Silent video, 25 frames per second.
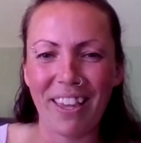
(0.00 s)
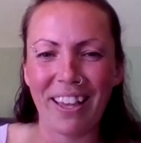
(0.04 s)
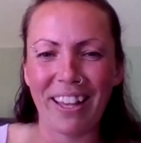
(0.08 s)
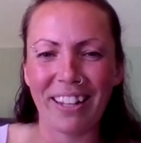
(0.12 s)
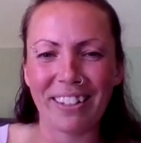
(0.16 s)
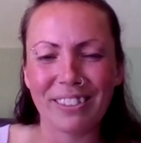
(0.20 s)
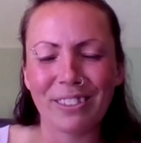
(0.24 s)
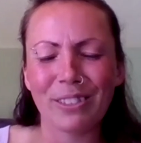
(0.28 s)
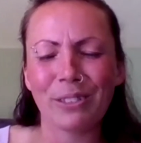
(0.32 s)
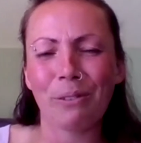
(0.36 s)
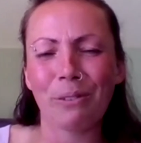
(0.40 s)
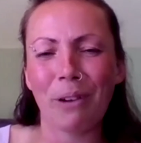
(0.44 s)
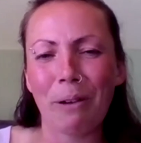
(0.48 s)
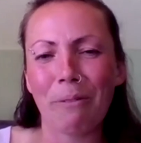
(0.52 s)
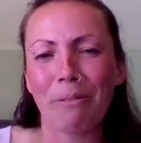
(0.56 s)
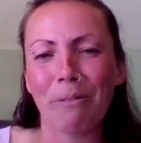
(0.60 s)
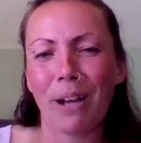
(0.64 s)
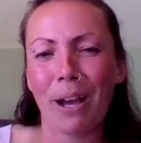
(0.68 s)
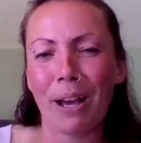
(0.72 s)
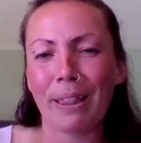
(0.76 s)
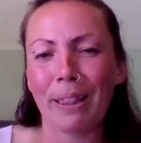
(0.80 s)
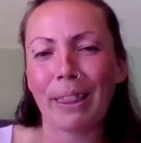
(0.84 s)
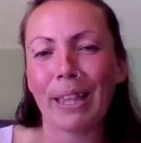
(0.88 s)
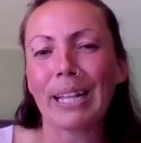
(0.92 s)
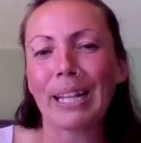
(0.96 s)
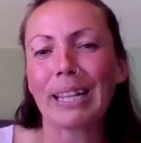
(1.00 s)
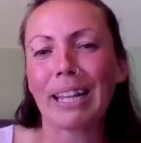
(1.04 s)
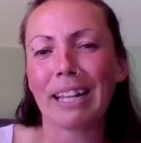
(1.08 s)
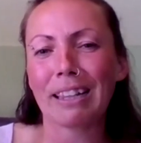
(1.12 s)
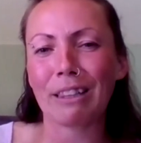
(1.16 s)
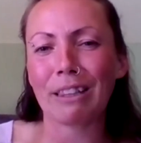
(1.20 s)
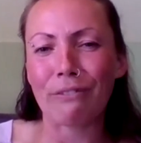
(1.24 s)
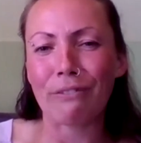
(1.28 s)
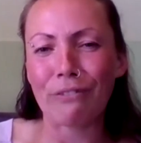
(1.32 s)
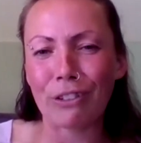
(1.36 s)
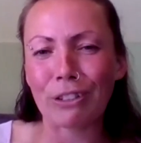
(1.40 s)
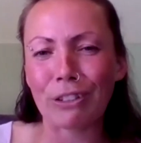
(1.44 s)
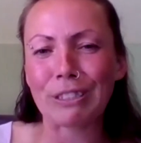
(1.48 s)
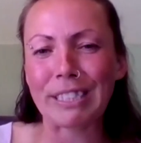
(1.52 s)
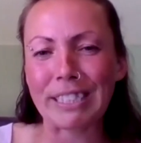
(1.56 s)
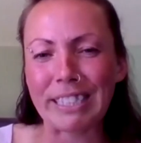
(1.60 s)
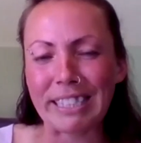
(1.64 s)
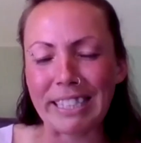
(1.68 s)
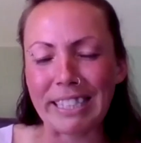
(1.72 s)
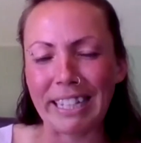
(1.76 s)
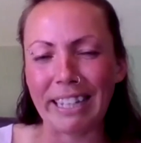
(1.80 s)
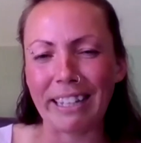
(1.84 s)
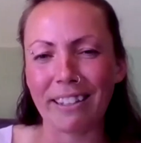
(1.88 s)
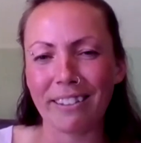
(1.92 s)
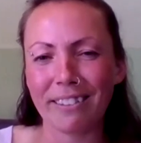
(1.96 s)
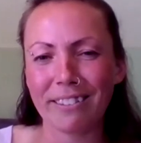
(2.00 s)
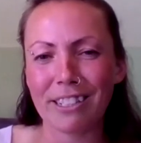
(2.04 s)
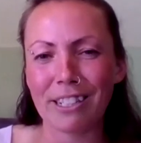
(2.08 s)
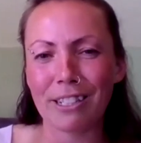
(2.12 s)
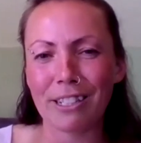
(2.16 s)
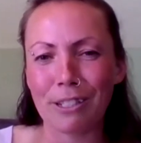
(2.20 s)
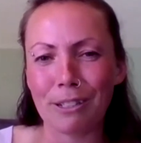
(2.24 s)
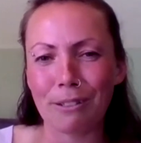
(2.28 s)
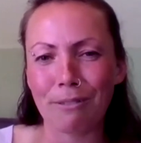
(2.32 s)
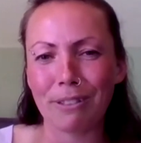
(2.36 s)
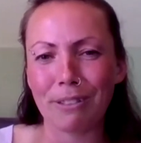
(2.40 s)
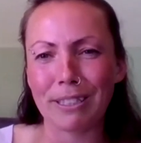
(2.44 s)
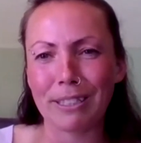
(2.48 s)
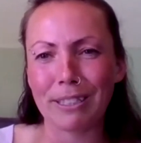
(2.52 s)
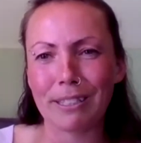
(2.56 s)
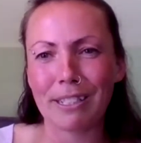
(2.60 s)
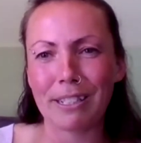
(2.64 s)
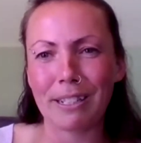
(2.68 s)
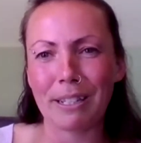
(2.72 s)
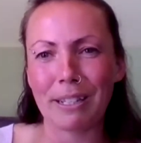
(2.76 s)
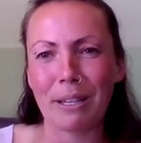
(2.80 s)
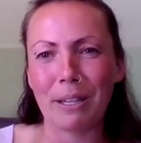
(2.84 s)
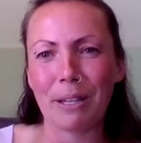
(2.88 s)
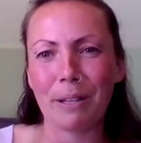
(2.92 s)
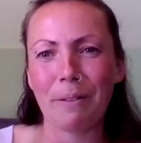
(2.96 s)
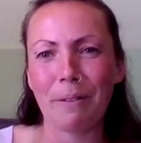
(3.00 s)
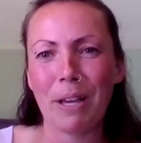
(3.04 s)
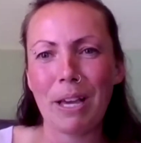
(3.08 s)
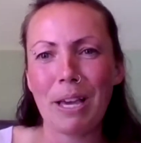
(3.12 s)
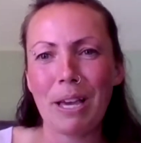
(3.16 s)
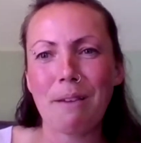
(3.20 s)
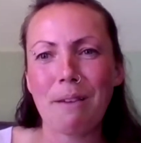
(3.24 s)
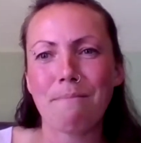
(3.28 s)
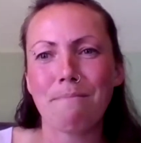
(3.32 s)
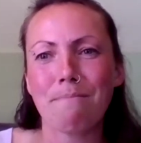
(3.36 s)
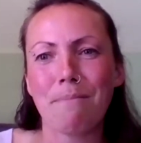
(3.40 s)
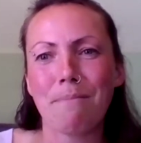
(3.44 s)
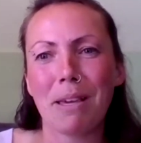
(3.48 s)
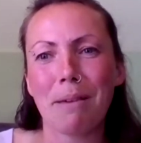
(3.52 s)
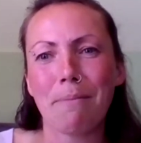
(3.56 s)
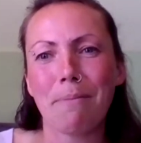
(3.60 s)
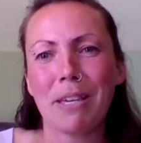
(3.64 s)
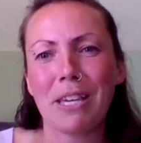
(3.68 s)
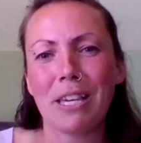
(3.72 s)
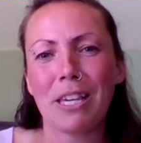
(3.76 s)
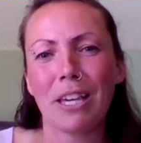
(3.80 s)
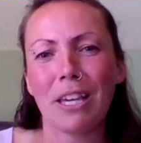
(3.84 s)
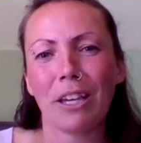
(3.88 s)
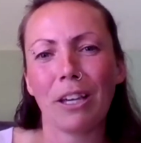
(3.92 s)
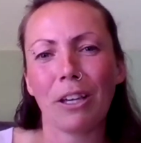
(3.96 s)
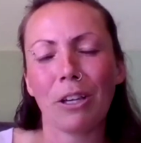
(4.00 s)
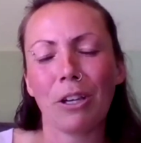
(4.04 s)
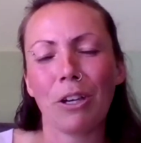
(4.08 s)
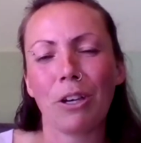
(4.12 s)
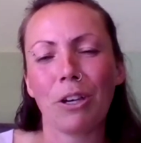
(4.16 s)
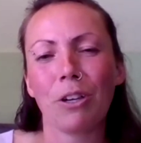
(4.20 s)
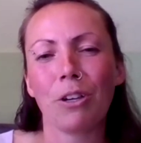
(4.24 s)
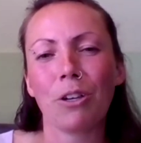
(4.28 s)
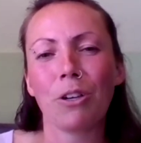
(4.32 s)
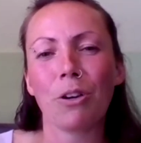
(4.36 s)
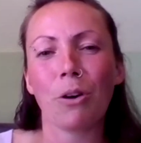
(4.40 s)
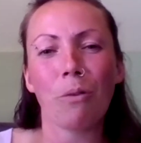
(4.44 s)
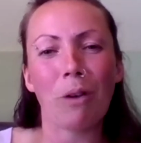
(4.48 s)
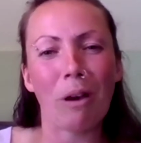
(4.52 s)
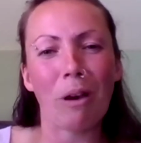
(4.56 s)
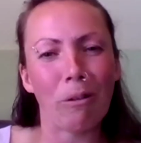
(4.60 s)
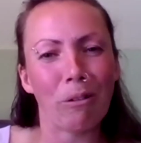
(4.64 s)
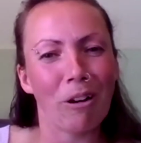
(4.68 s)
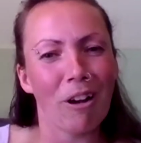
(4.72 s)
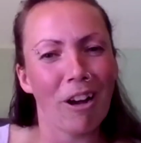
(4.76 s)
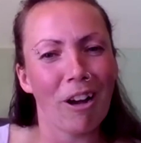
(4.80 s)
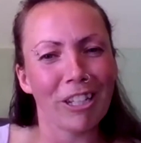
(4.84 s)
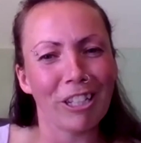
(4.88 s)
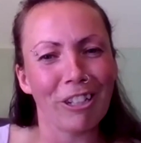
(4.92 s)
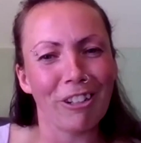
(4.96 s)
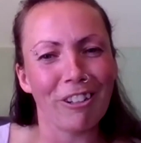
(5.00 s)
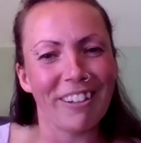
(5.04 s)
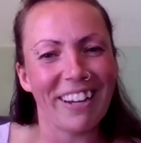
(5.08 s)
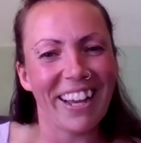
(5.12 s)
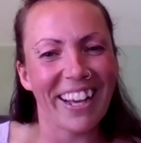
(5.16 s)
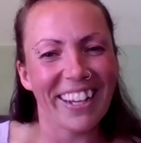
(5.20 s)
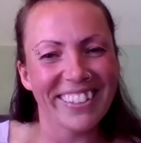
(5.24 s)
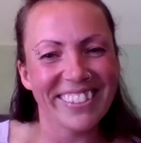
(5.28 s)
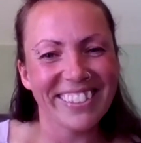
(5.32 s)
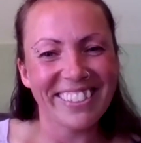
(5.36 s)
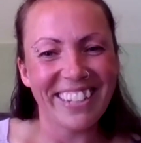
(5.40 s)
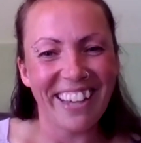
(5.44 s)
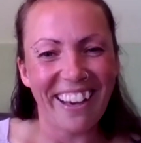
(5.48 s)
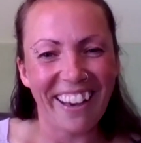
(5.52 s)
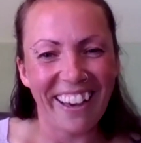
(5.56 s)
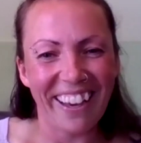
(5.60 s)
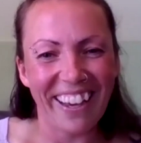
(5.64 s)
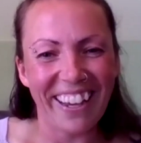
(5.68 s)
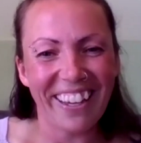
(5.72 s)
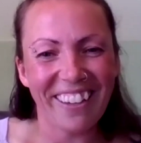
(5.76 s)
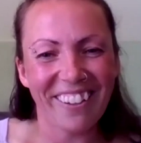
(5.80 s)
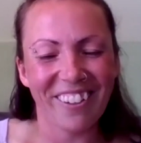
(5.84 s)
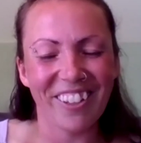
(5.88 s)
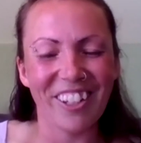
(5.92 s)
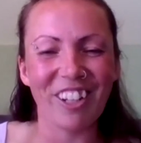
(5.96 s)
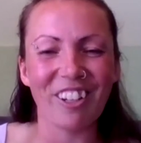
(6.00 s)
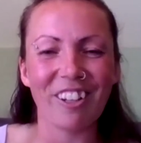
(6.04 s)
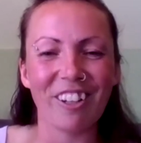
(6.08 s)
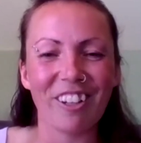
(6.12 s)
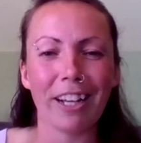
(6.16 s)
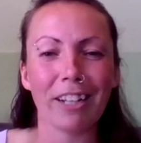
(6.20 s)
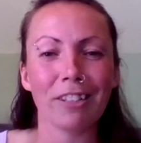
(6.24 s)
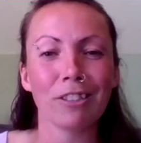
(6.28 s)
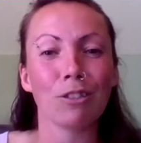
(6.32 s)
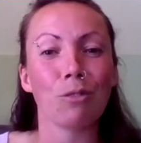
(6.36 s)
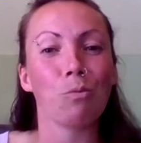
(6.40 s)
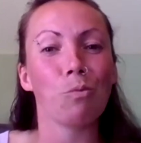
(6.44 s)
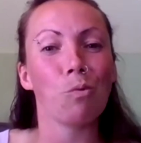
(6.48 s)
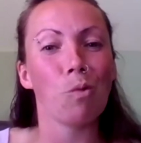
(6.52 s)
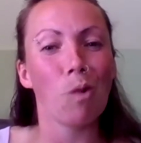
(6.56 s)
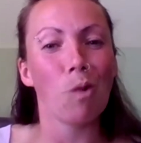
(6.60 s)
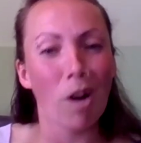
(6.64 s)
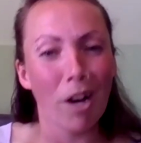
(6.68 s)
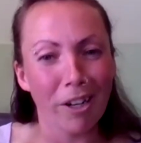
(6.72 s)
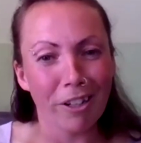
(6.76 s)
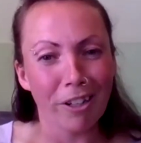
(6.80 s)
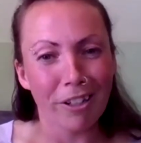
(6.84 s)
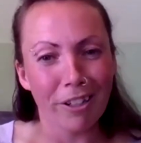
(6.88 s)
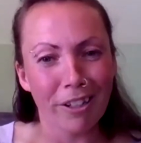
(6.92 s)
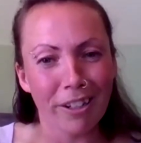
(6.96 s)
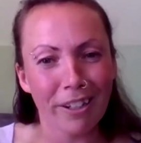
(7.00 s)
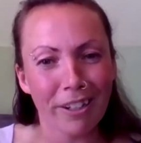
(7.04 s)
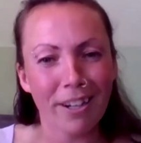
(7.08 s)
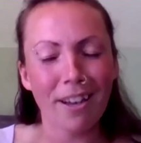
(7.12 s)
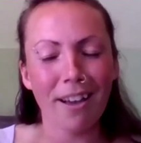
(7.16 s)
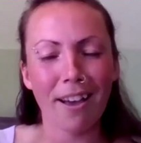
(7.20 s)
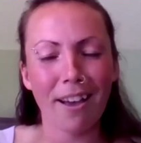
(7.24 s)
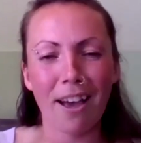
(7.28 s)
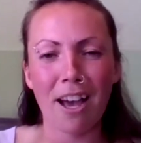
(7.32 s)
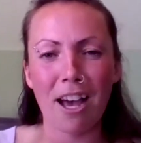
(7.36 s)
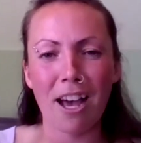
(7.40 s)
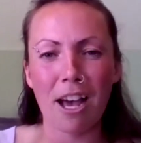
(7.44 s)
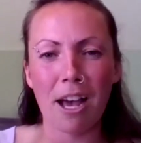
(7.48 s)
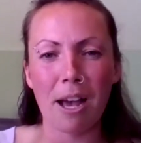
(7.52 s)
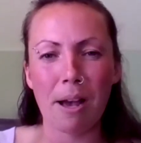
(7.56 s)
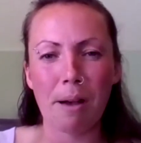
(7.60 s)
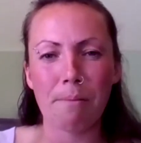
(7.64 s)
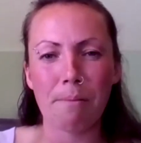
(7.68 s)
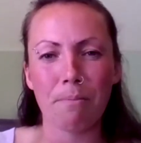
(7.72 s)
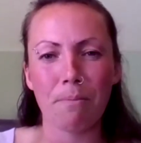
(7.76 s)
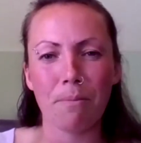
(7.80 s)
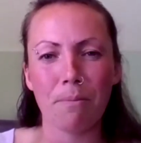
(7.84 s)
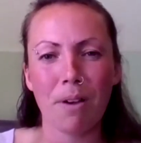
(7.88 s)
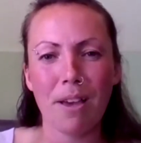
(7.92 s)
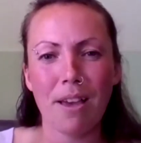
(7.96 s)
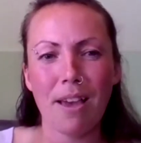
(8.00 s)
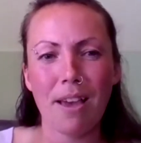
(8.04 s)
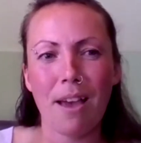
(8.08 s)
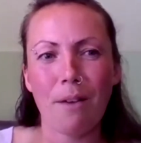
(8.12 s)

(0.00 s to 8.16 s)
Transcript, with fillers: and so I, I think that the first thing to do is to maybe go out on your next hike or your next wander um,